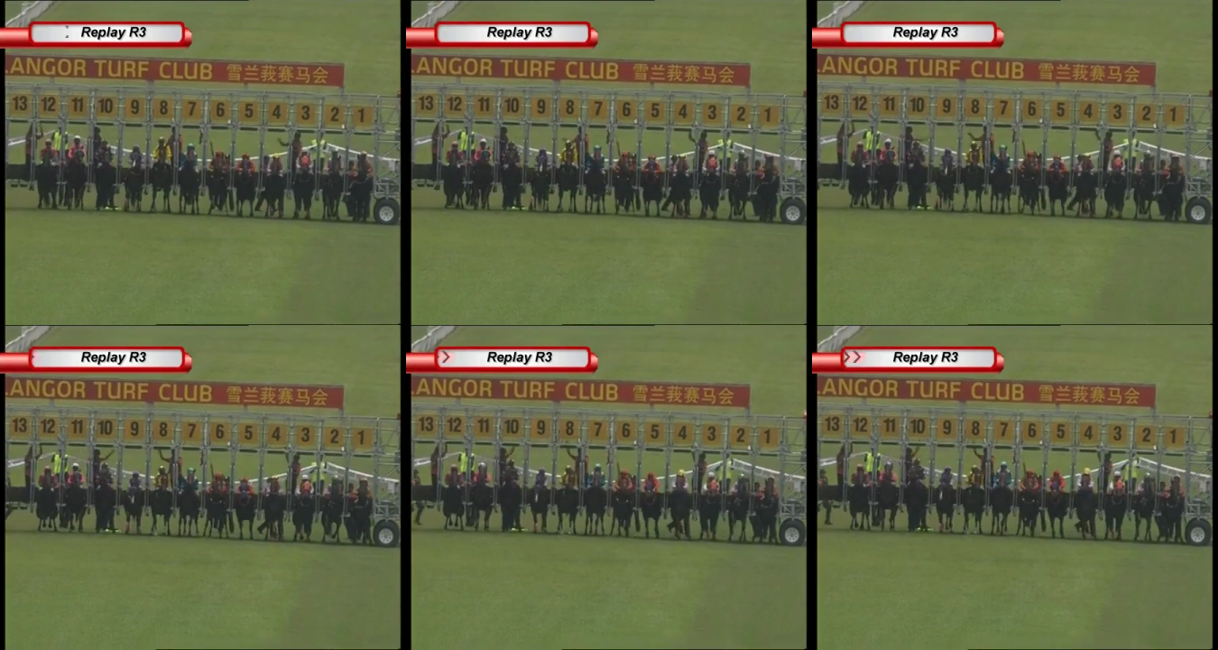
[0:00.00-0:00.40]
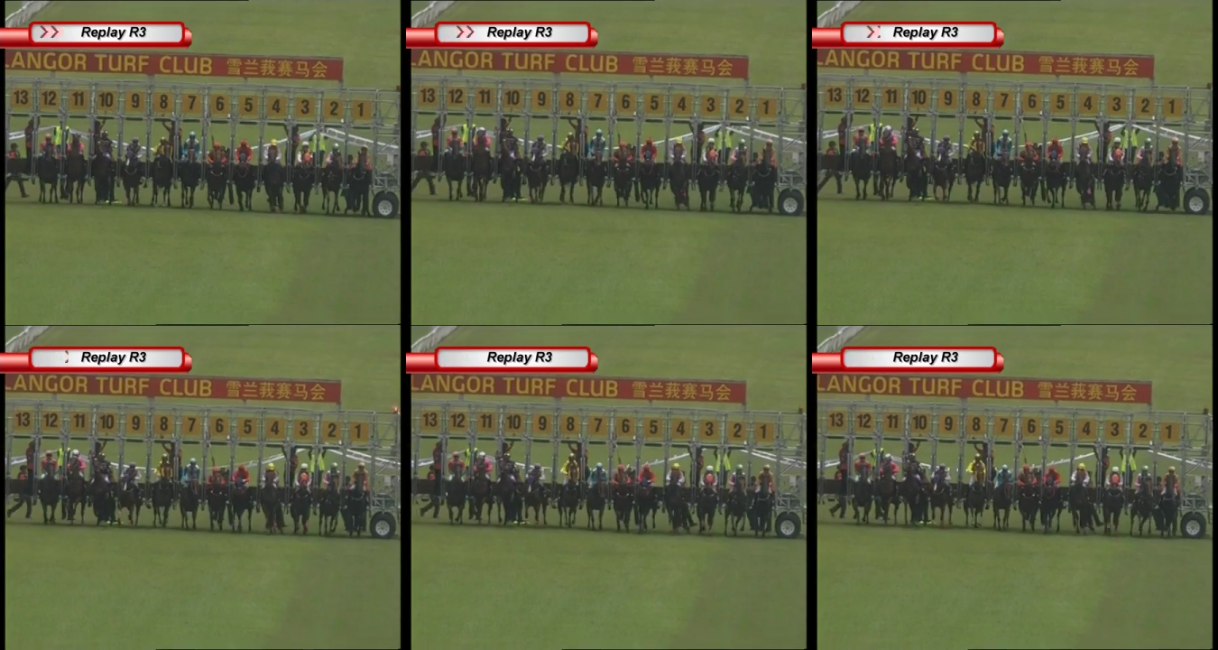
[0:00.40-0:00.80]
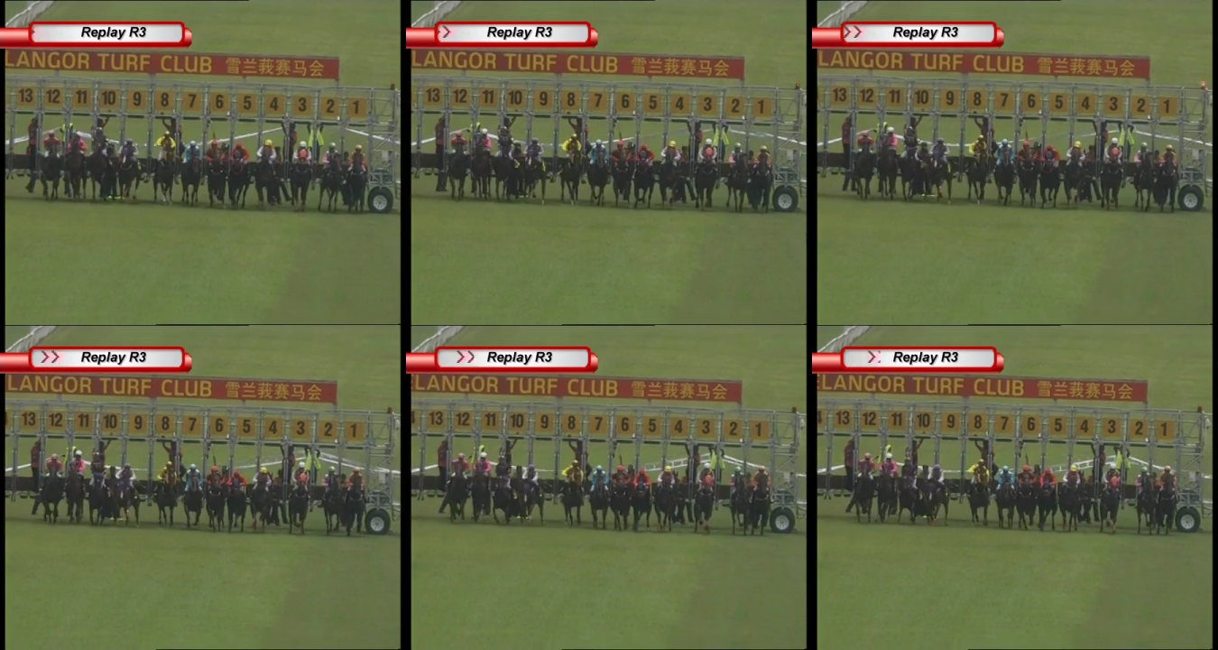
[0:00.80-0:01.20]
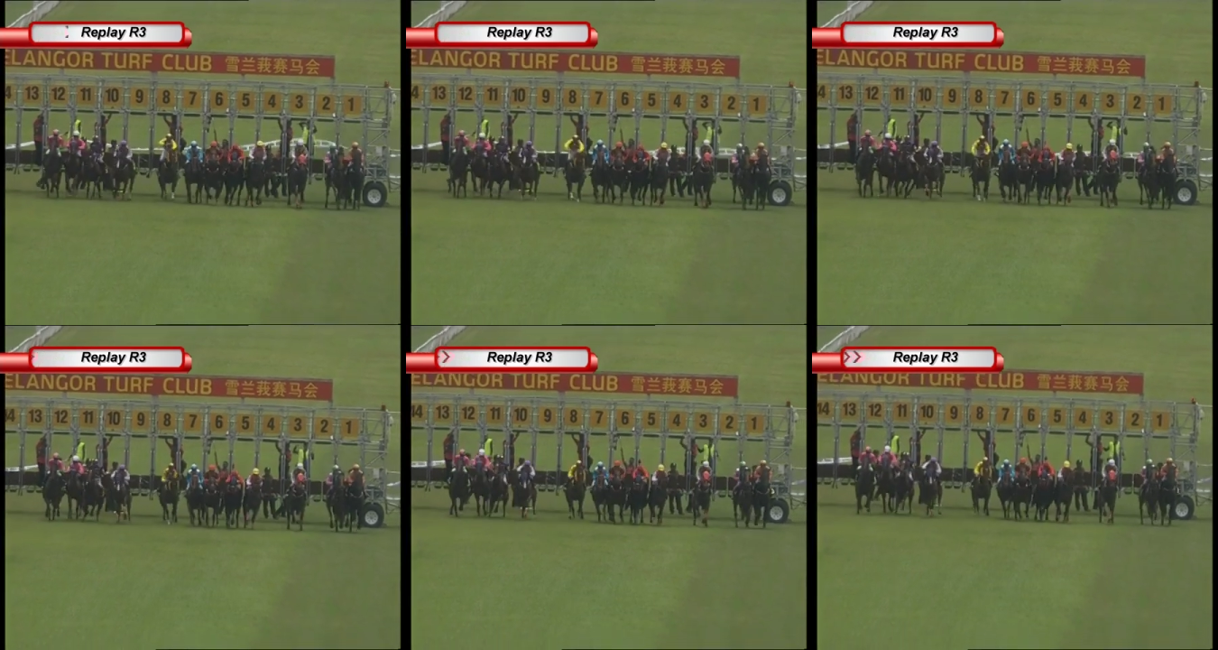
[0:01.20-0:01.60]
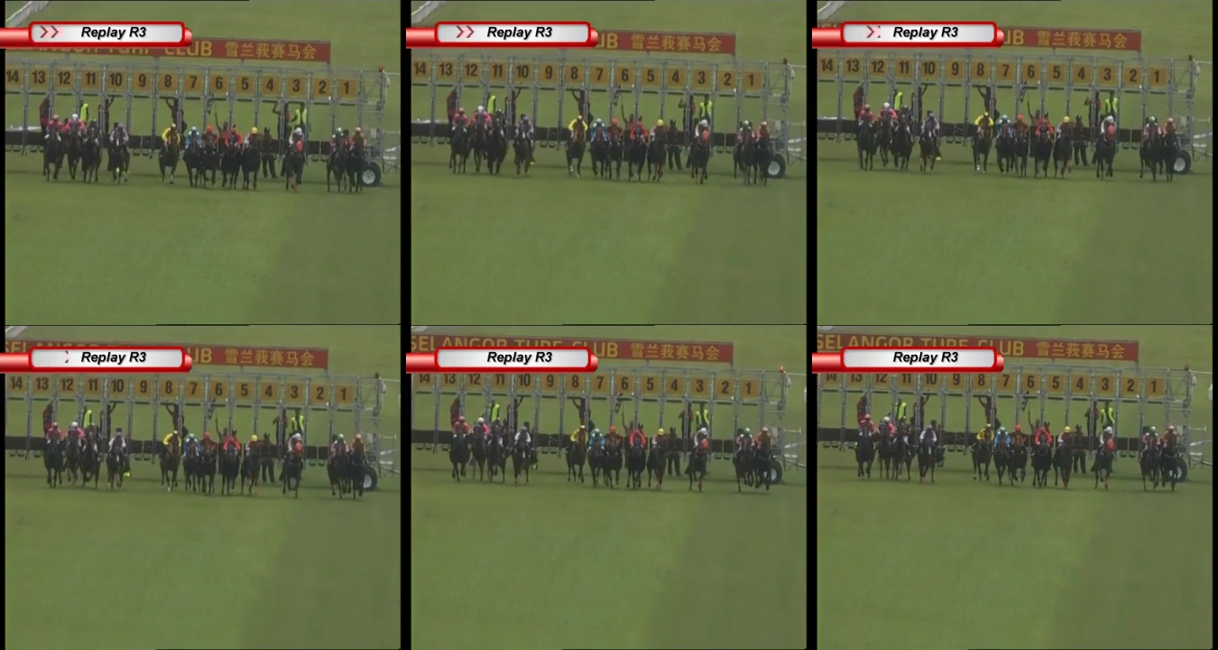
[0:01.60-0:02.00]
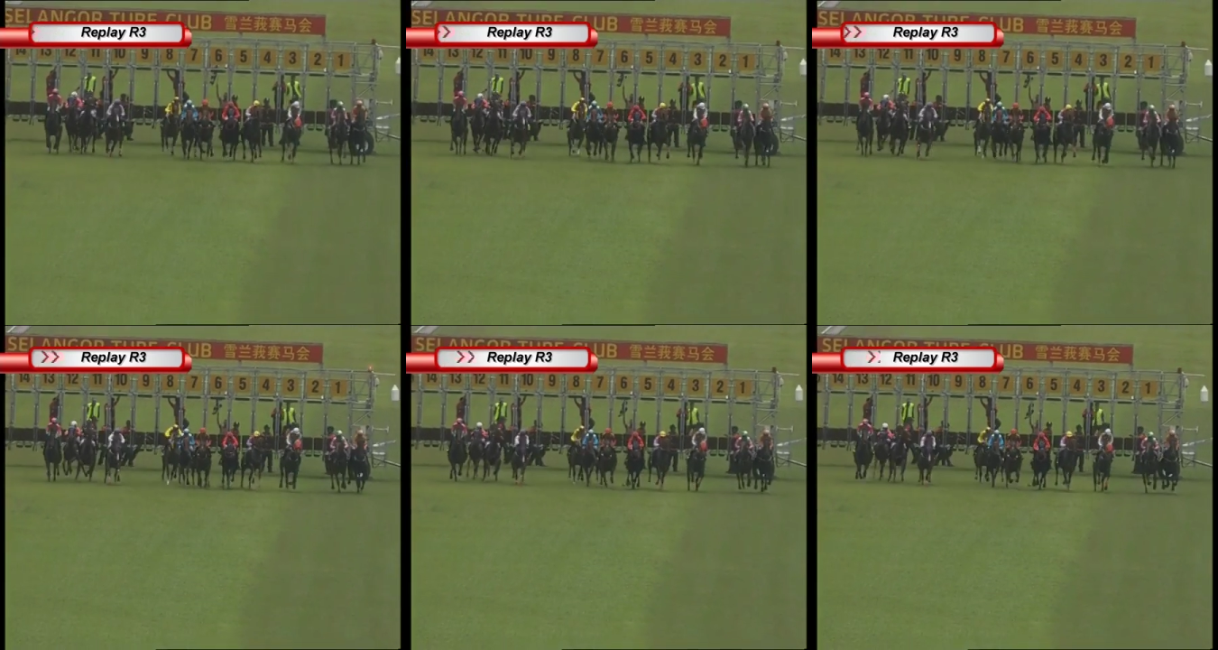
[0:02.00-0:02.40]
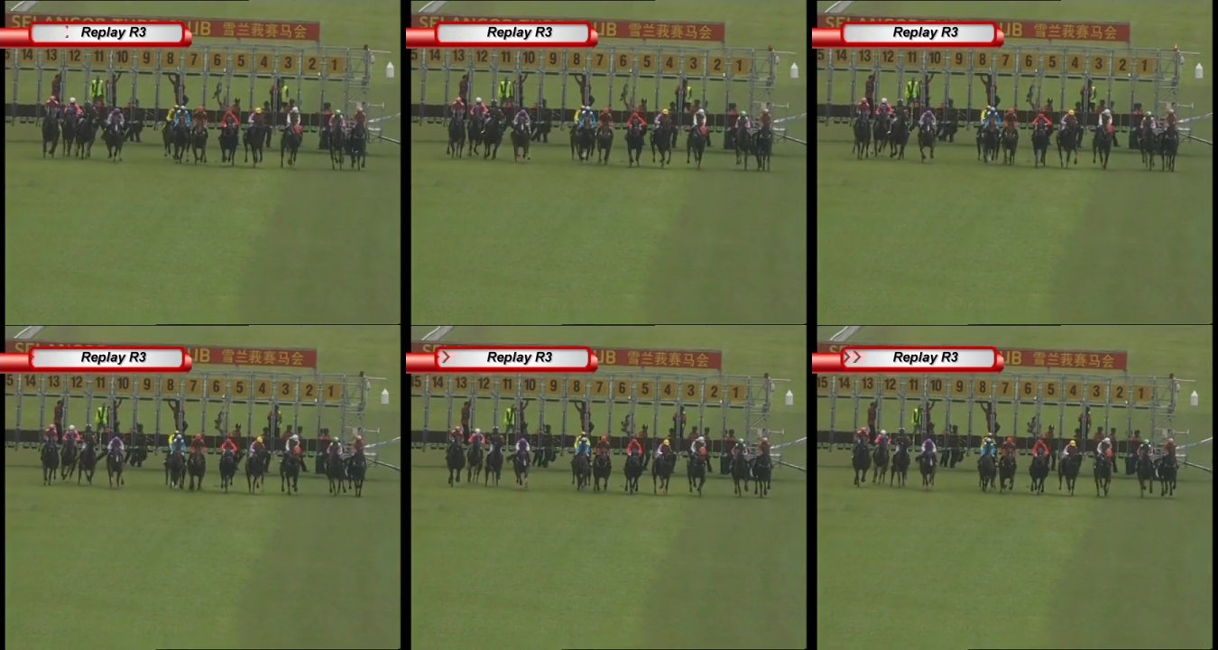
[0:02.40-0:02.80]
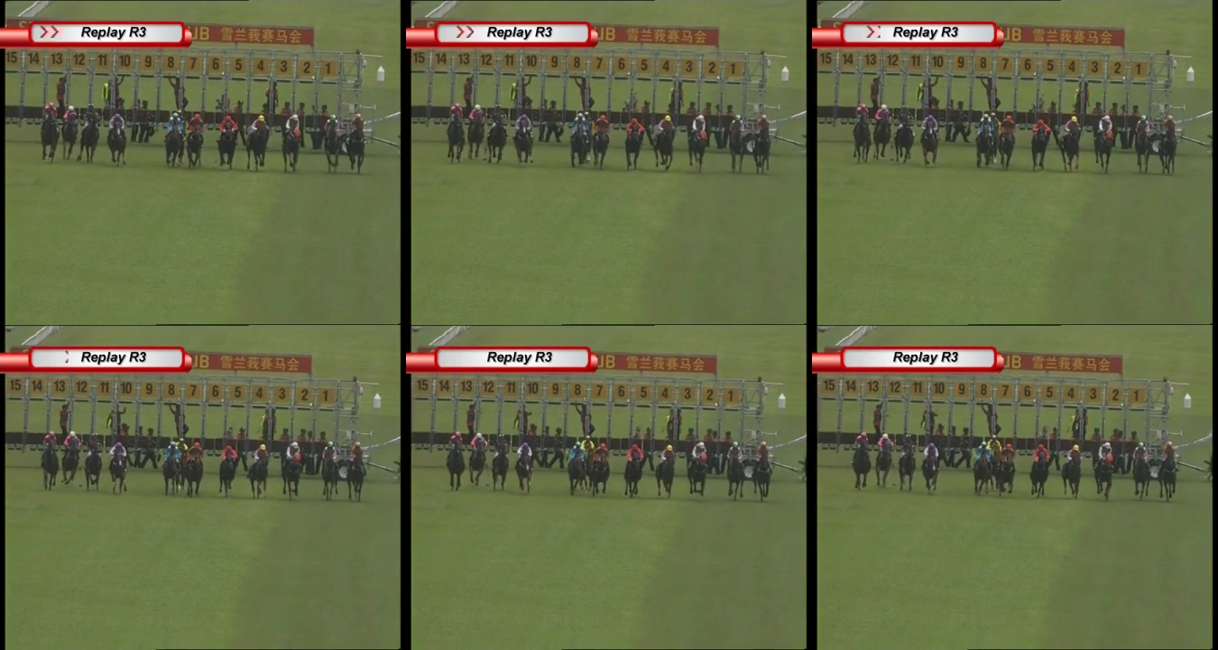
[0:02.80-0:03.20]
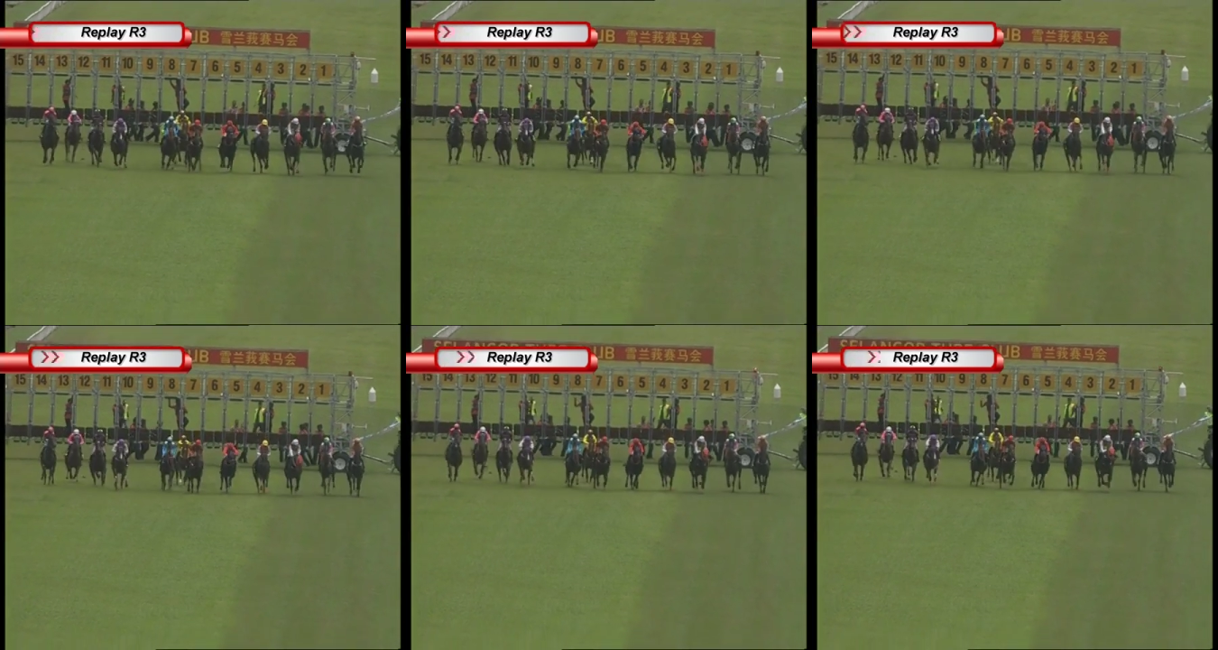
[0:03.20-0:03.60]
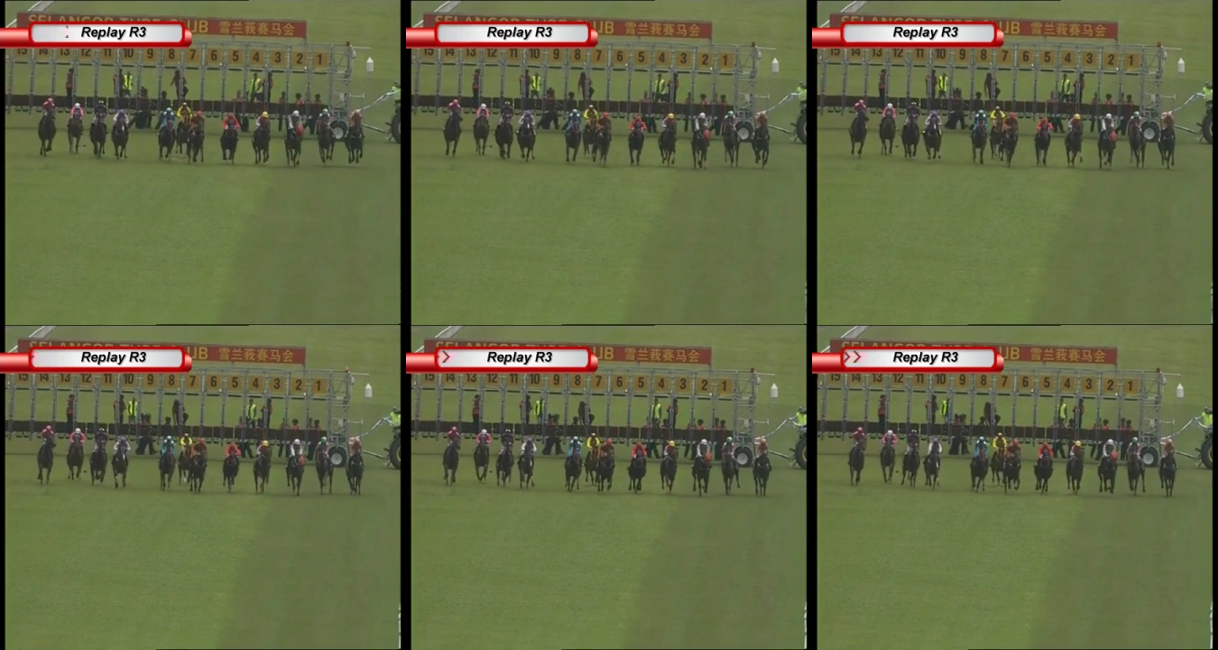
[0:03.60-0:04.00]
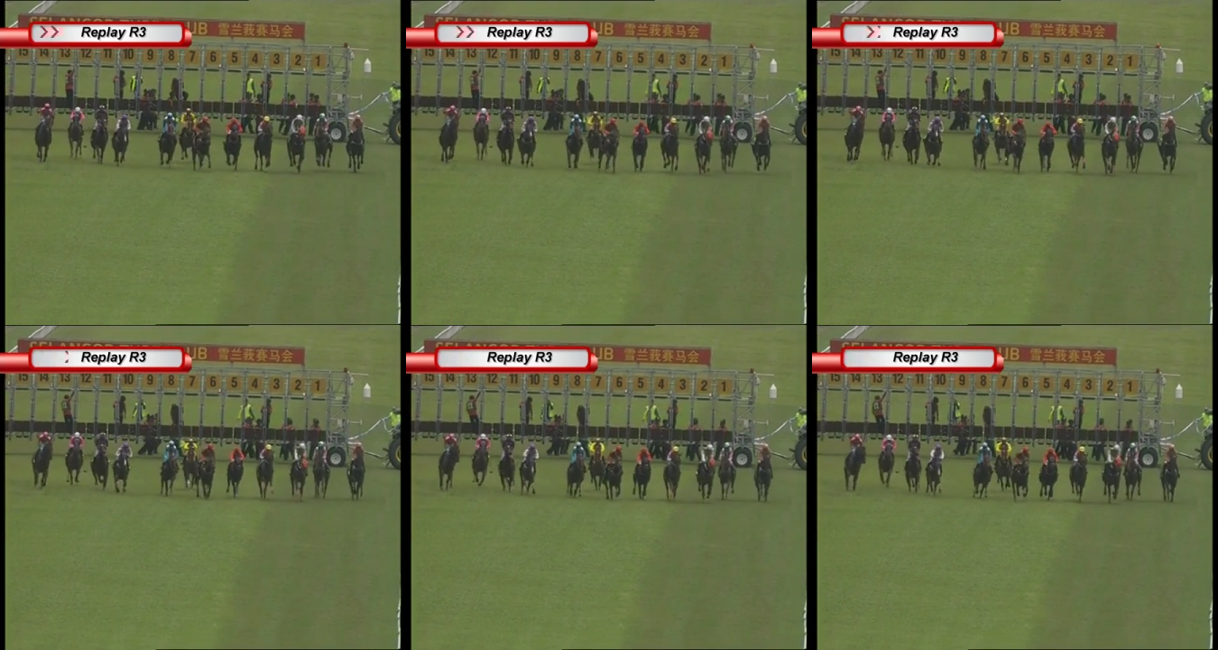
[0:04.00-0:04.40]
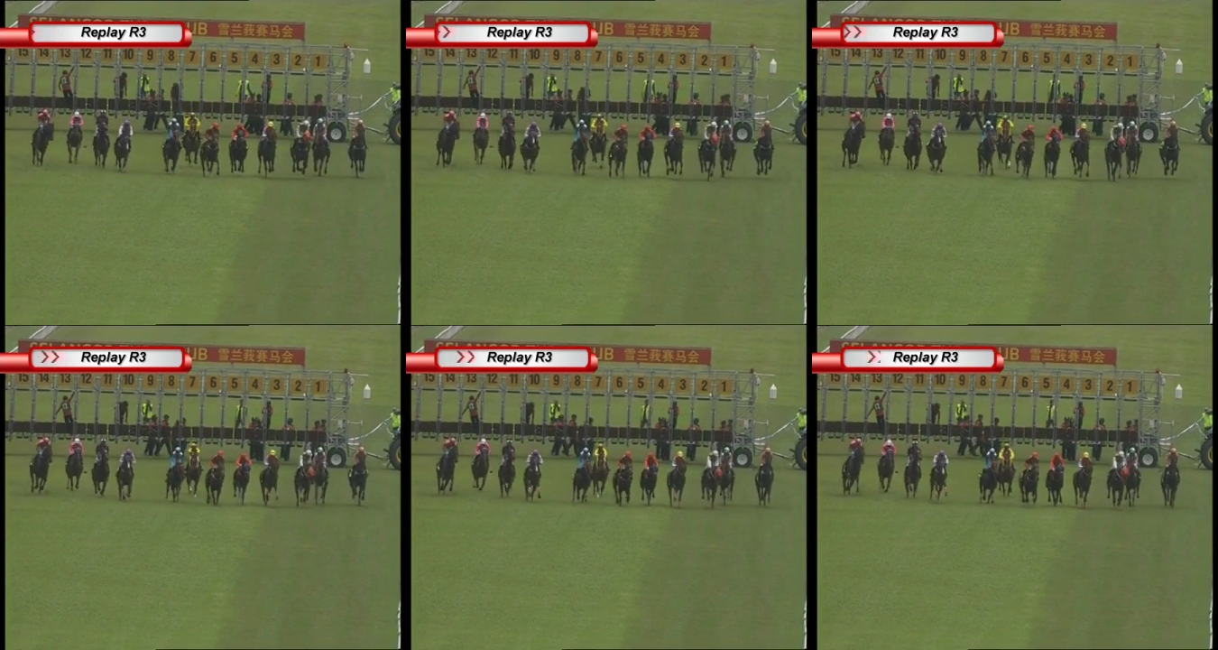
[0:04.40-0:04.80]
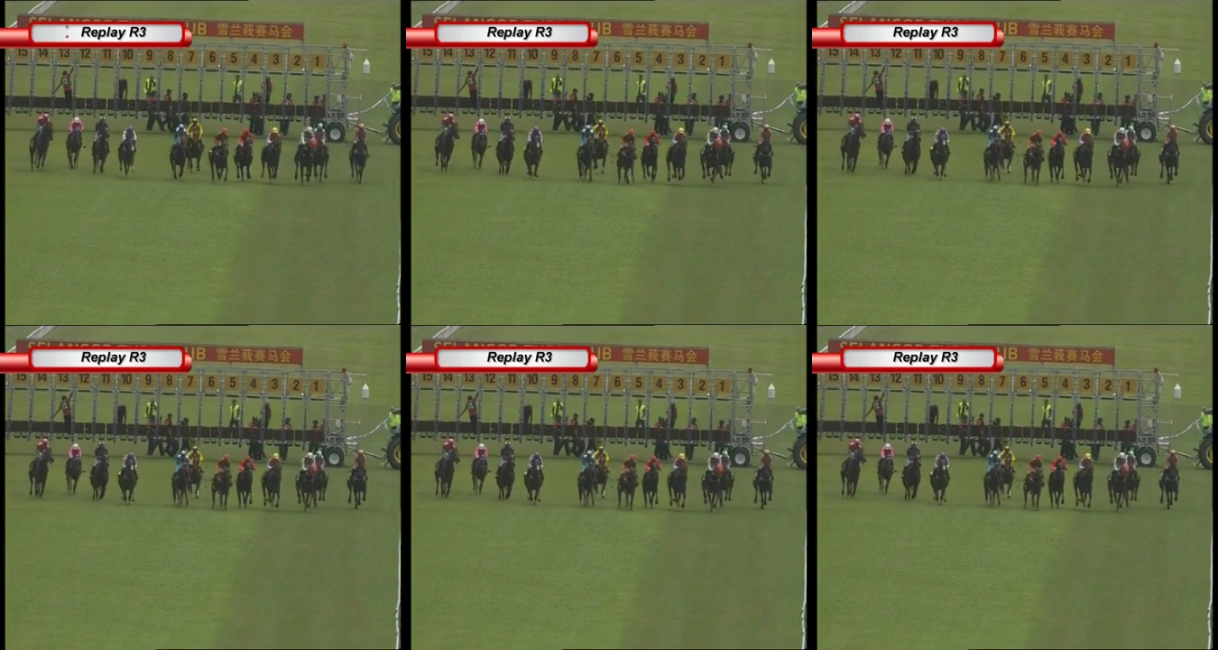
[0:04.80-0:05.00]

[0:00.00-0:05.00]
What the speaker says: (no speaker visible)